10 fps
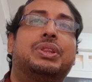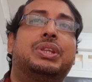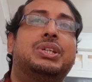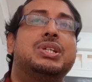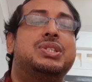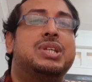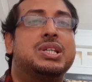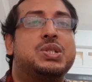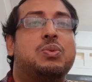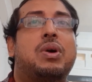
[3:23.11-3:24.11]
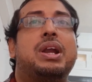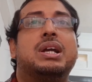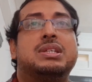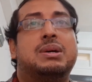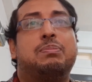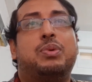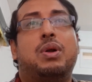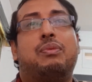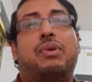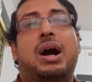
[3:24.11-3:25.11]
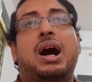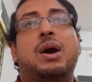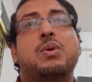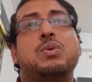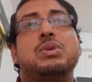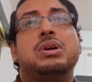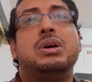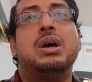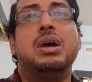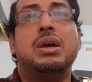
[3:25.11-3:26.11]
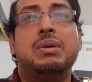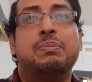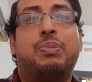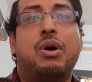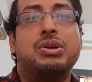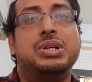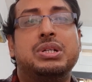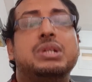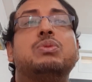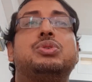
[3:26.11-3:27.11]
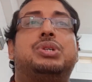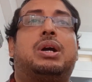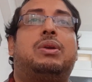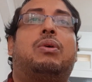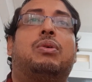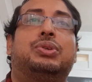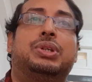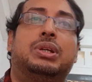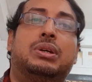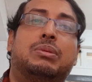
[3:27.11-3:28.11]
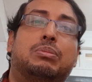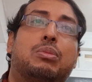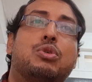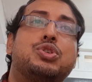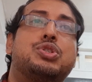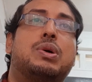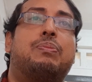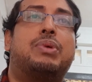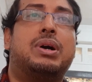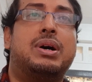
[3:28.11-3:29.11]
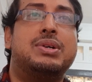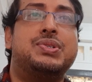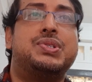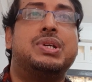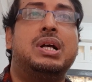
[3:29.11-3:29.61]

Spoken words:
This is just one example of how important new technology. Most of cars